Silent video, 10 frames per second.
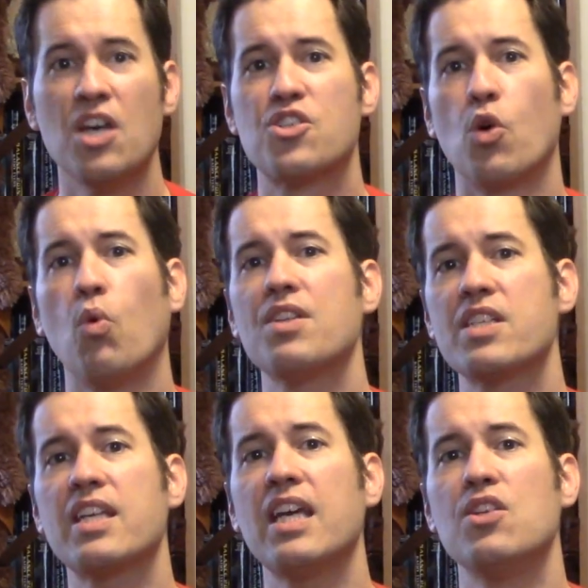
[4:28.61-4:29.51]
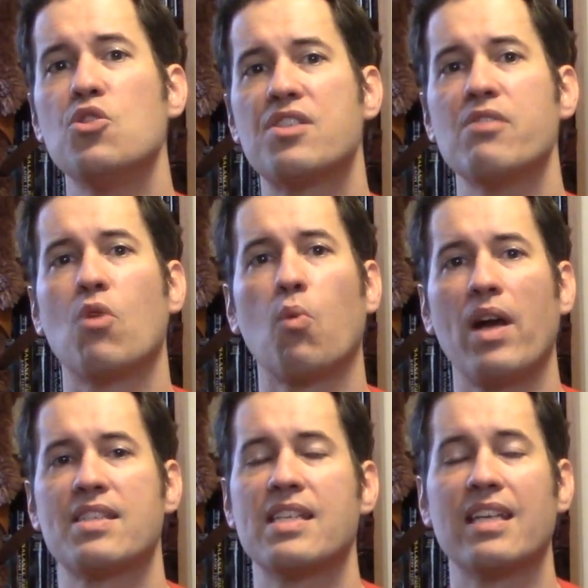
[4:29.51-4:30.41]
So once again, you see where
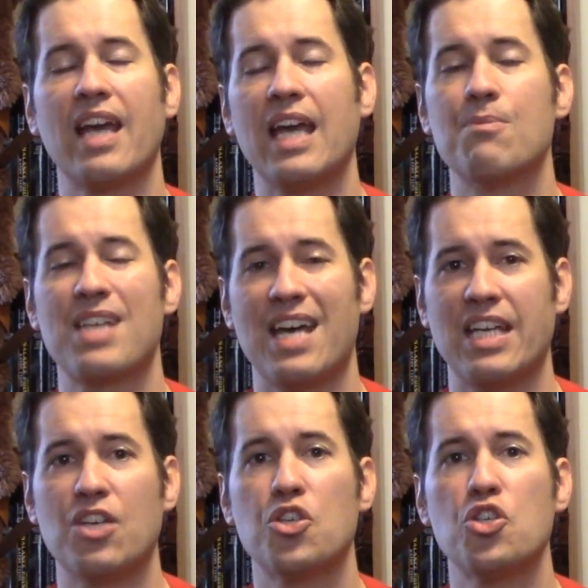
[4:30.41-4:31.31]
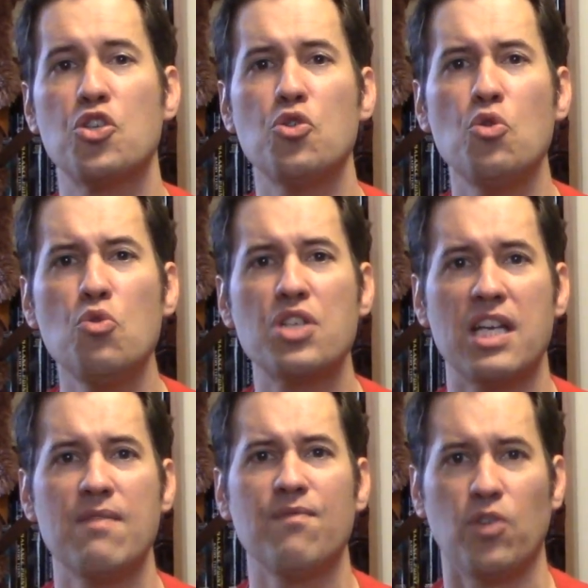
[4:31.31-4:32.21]
West End Games had a huge
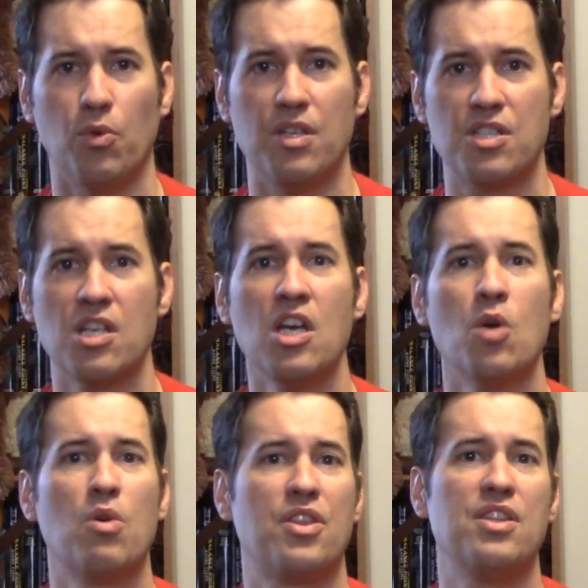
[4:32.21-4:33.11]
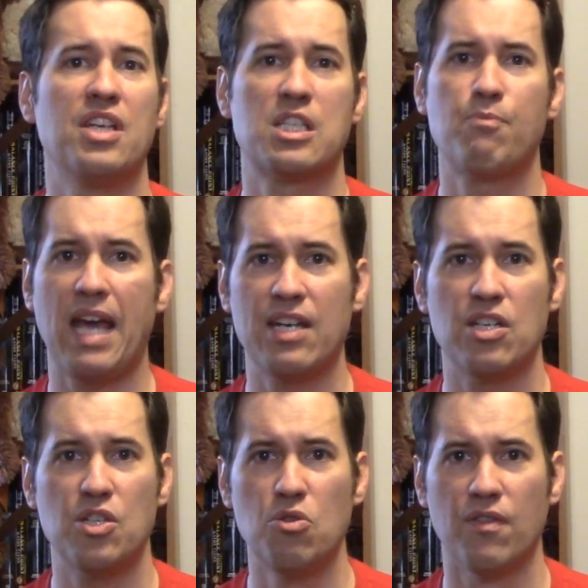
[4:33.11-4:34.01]
influence within the
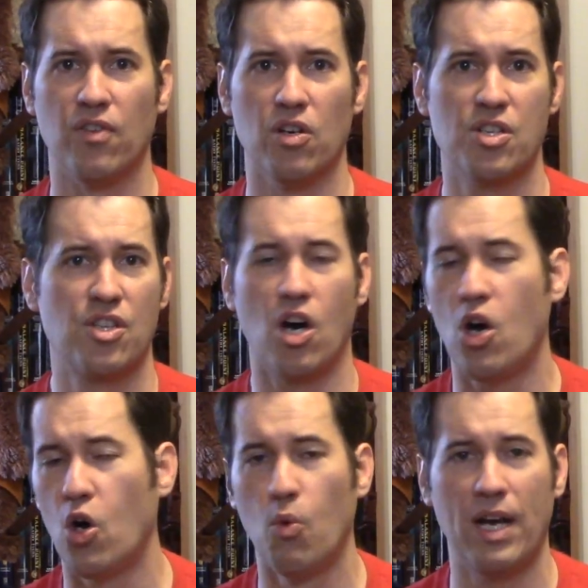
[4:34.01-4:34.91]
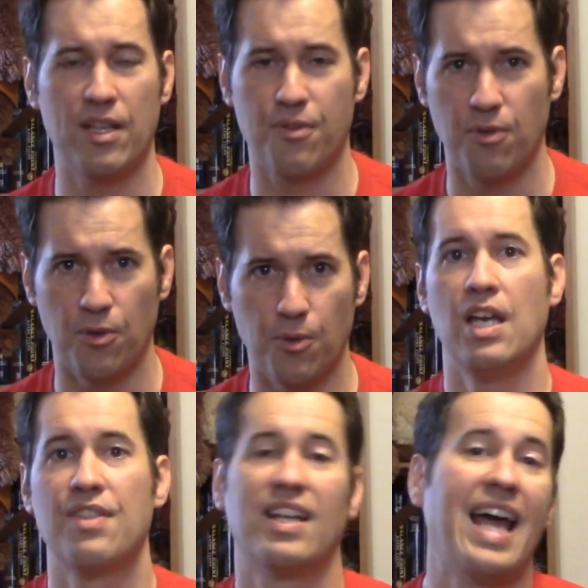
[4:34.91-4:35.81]
Expanded Universe the whole way through.
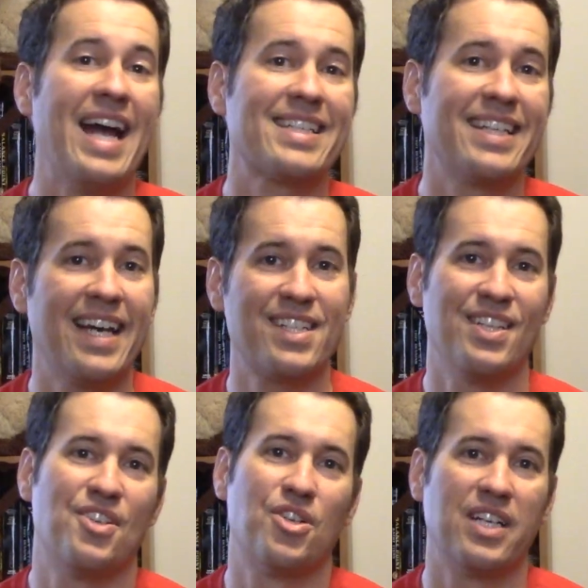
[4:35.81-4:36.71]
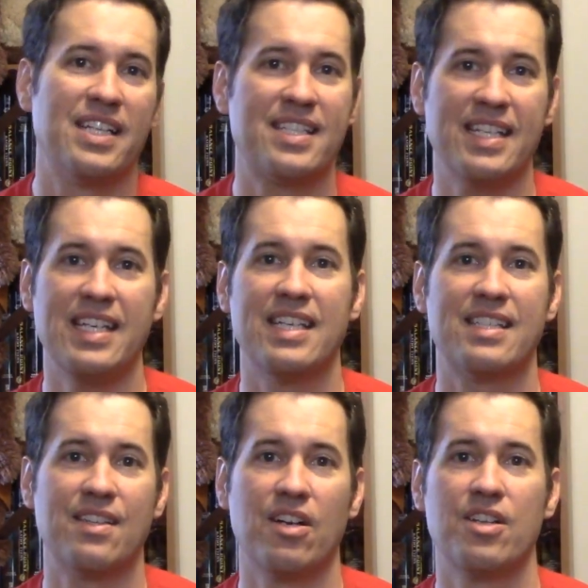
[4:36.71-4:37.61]
The last connection that you're going to see is
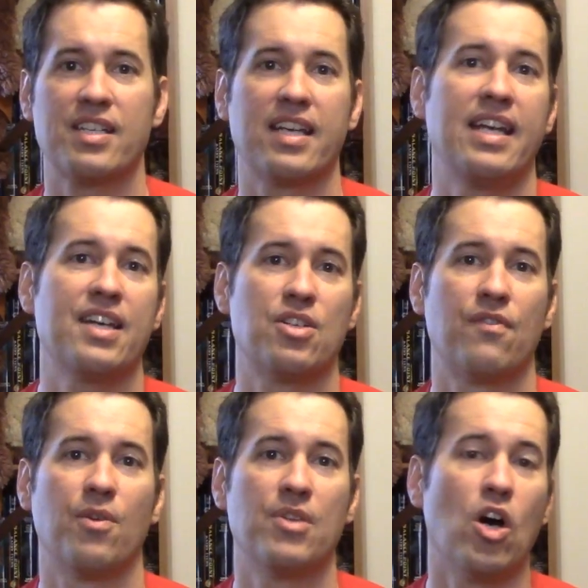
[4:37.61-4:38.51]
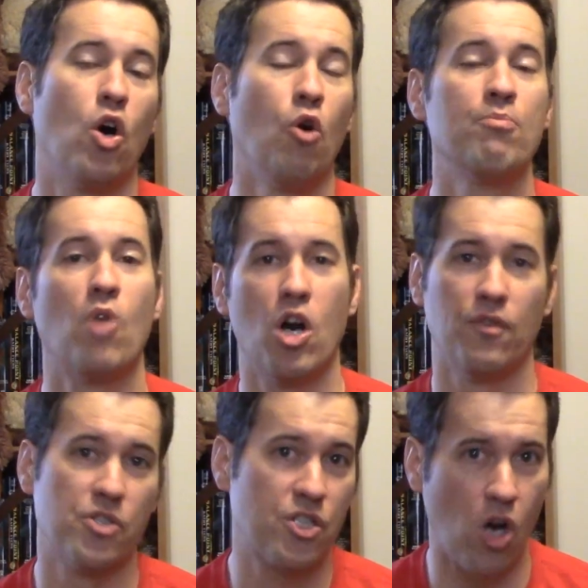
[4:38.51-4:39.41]
that there is a connection from the old
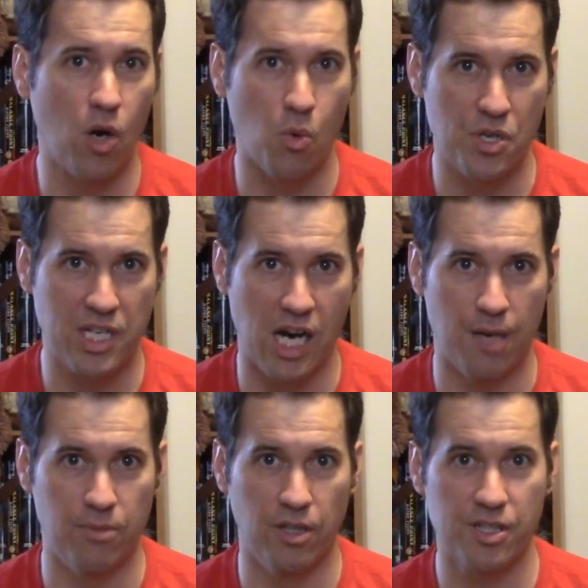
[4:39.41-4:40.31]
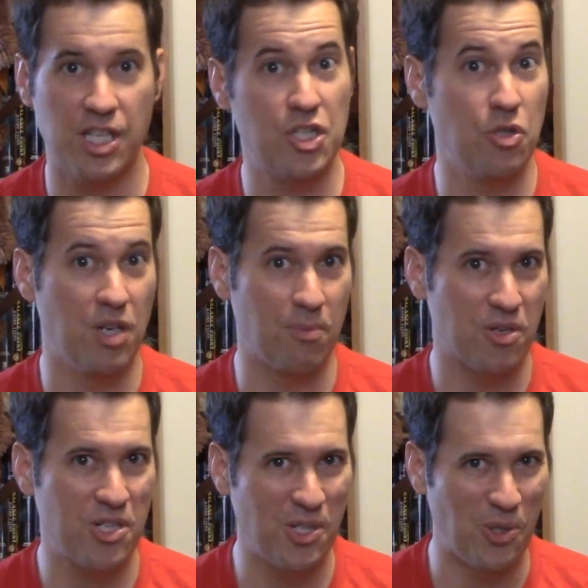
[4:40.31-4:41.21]
Marvel Star Wars comic books, issue number
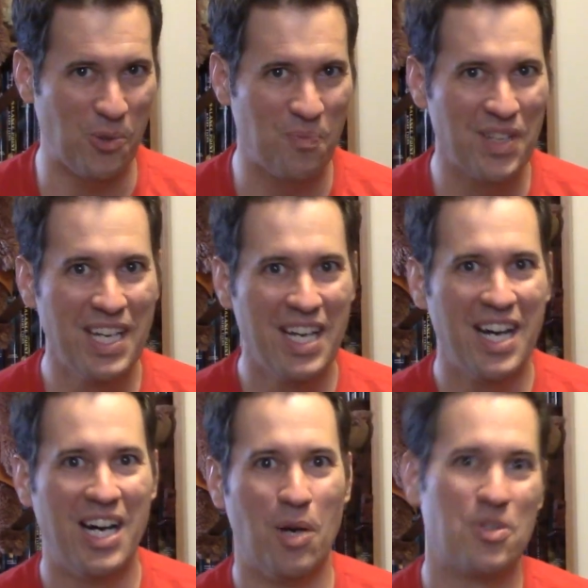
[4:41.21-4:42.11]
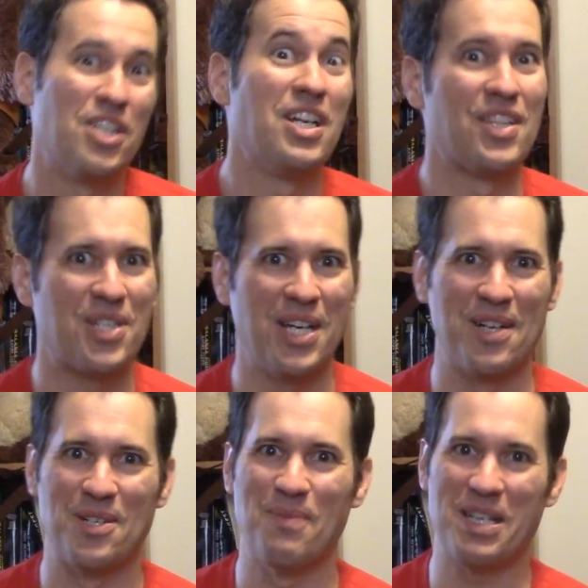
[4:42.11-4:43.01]
two, uh, which another
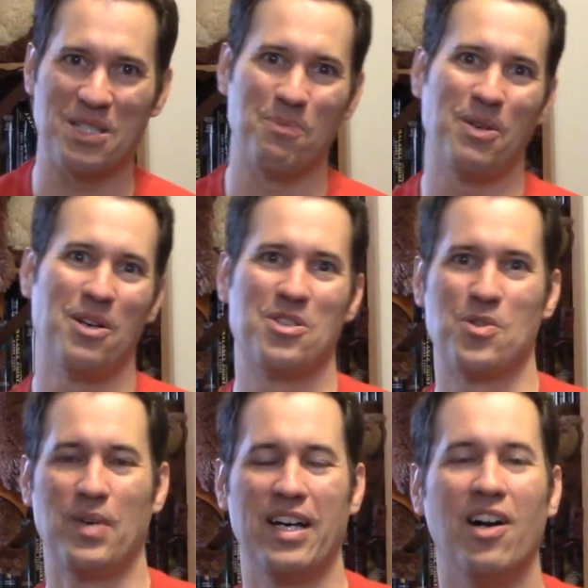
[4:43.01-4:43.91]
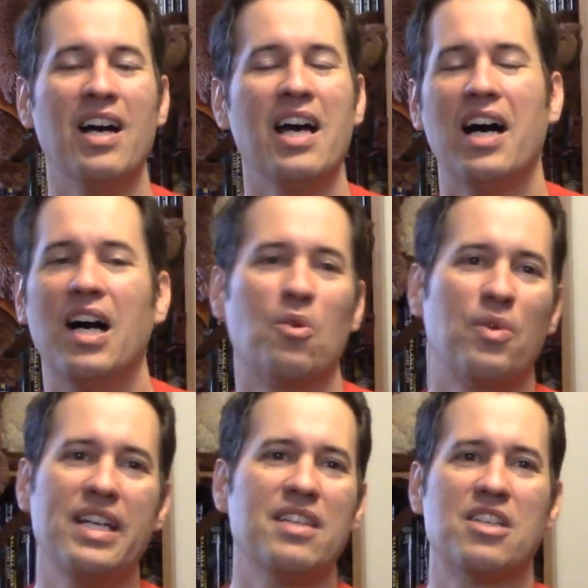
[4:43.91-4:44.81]
character makes an appearance as well. Uh,
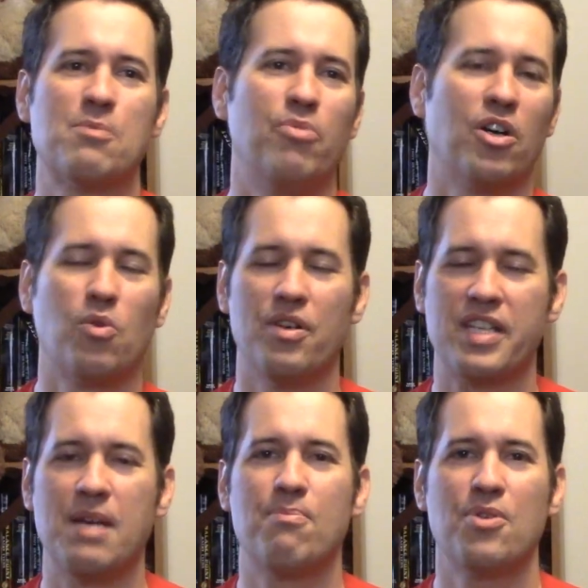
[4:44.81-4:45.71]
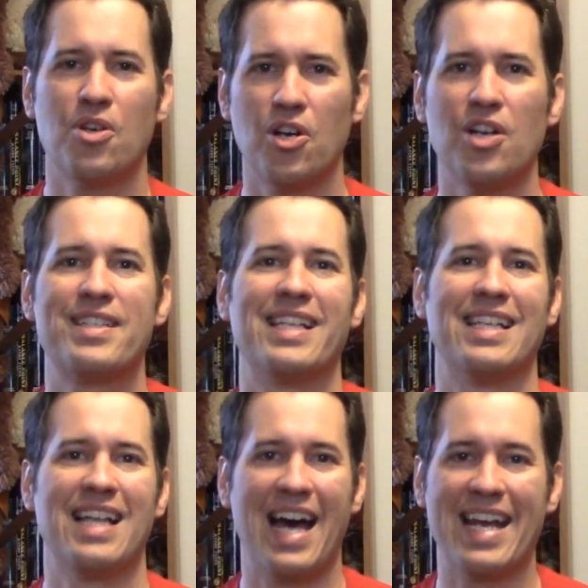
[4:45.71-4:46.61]
reading this book was a pure
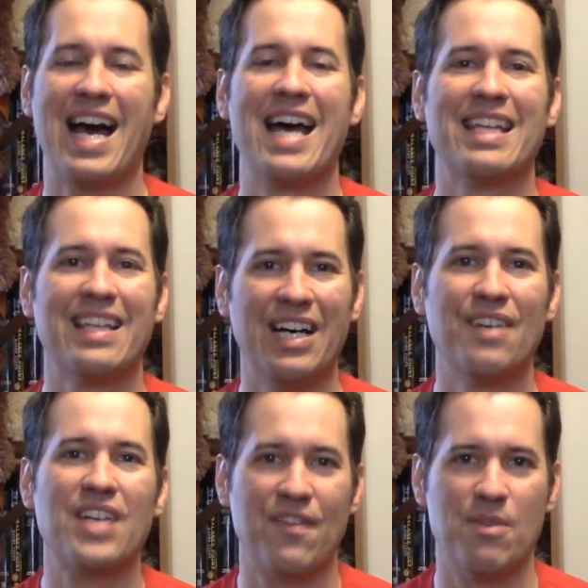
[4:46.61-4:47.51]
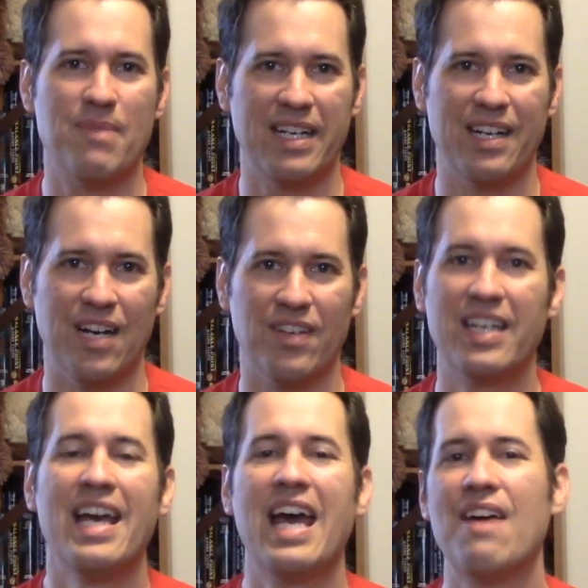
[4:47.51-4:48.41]
delight. I loved every minute of
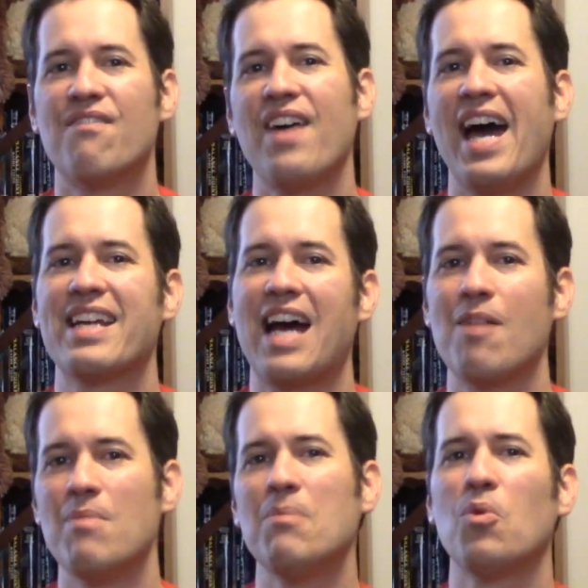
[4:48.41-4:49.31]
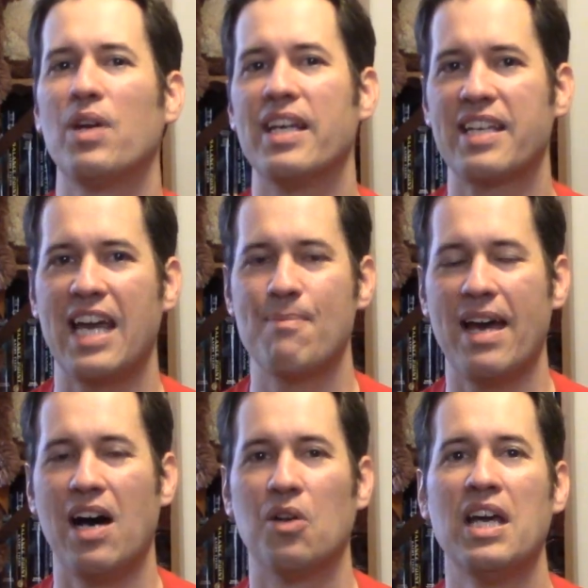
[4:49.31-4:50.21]
it. In fact, I remember when it came
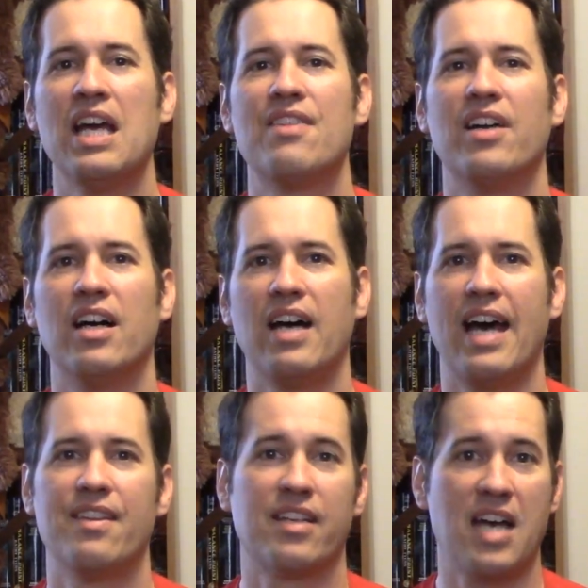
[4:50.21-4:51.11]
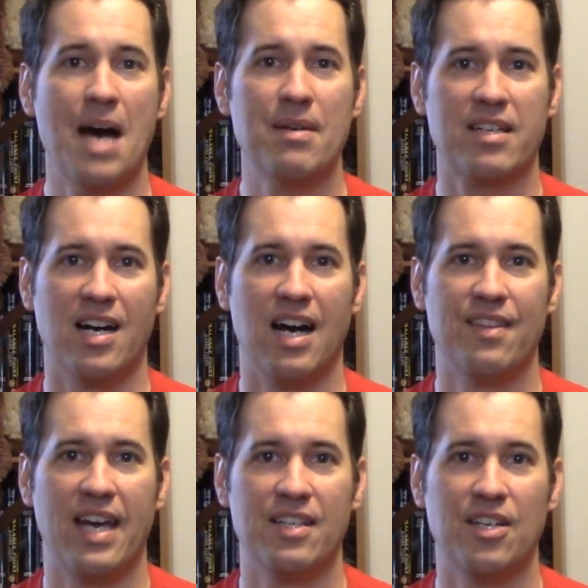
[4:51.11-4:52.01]
out the, at the
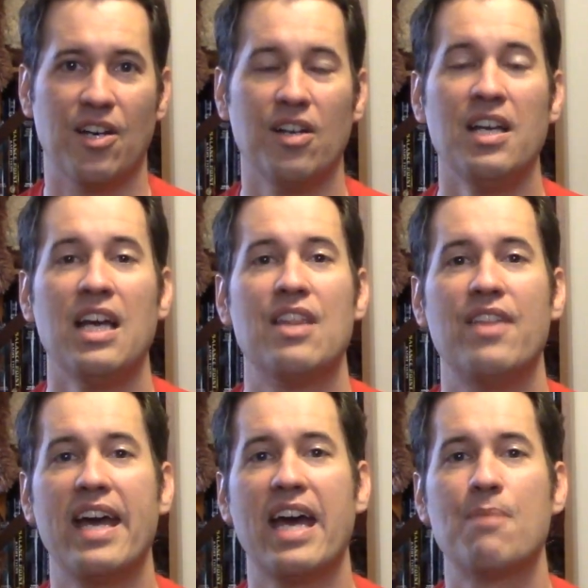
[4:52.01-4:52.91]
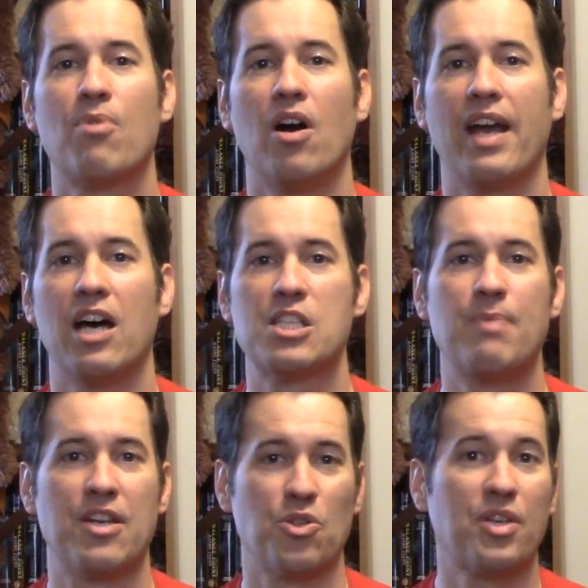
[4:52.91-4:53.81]
Comic-Con that year, they had brought out
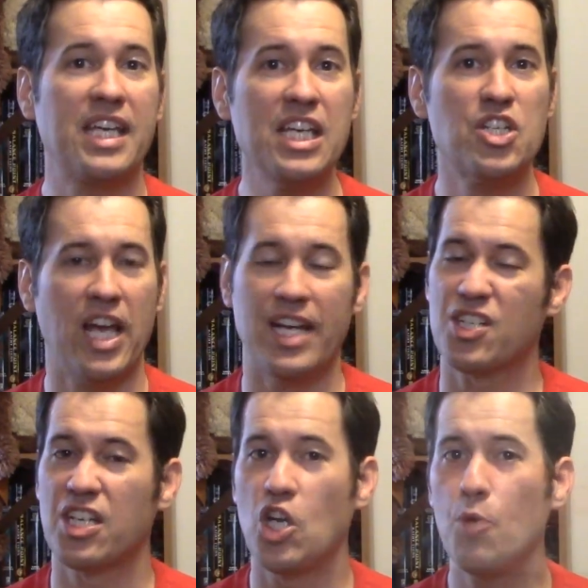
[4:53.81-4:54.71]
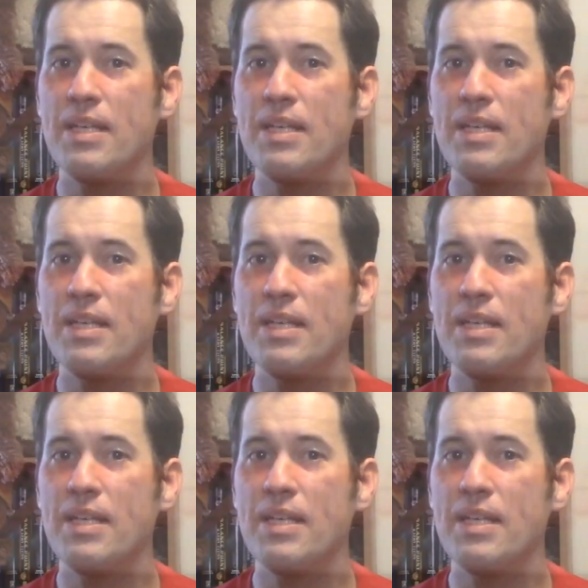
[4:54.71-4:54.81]
special keychains, Kenobi